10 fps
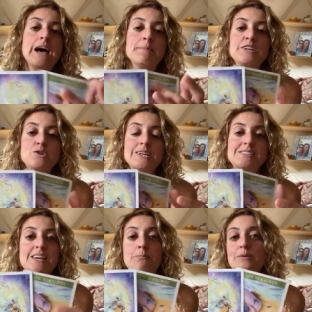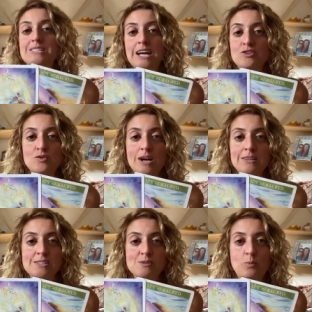I'm not trying to say pretend you're
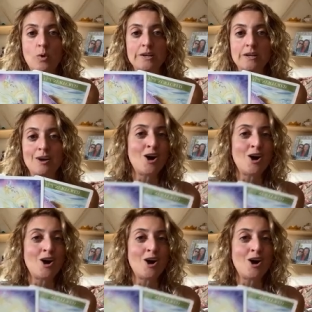not disappointed.